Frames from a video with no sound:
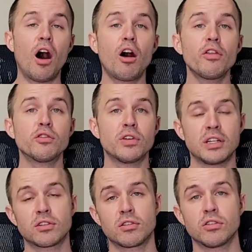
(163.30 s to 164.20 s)
all the
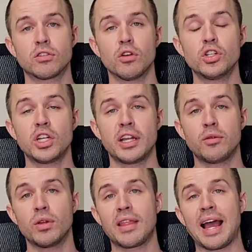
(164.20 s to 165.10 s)
risks
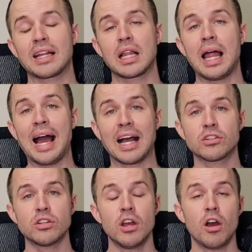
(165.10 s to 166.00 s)
associated with that
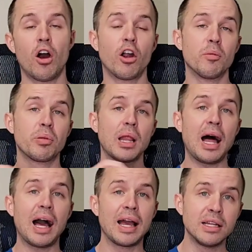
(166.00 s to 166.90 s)
class are
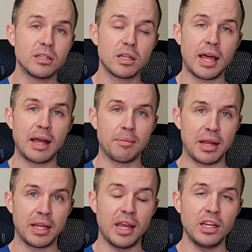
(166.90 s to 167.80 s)
applied to that
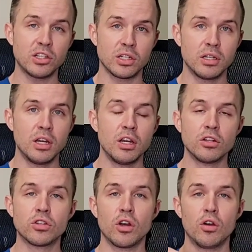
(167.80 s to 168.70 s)
medication.
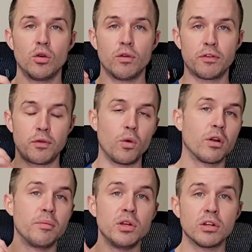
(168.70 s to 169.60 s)
So
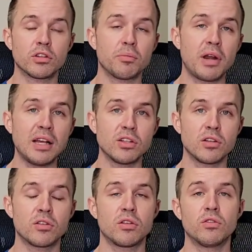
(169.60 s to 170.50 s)
for
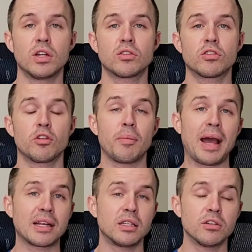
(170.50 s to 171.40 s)
immunosuppressants, the risks are
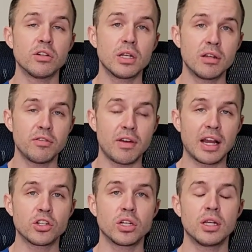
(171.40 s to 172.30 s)
bacterial
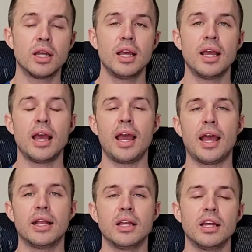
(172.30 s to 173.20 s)
infection
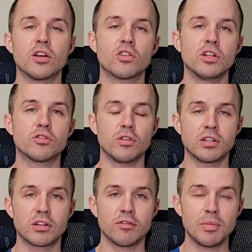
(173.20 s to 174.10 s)
and increased
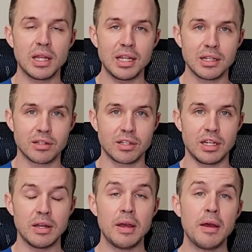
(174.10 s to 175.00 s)
risk of
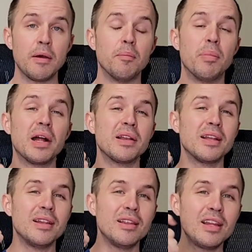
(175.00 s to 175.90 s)
malignancy.
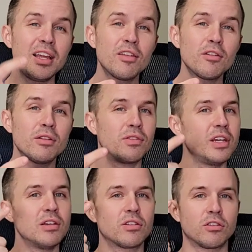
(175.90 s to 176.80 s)
But neither of
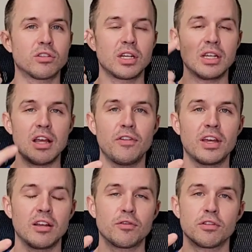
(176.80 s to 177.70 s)
these are
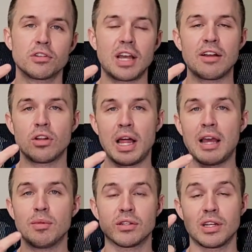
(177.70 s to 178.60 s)
significant for
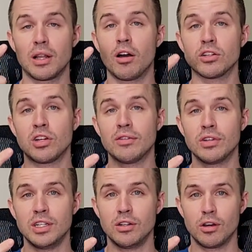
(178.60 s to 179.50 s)
sirolimus at
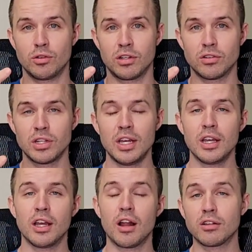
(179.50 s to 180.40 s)
longevity doses,
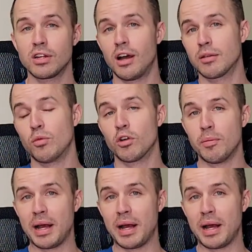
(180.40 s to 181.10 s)
and I'll talk more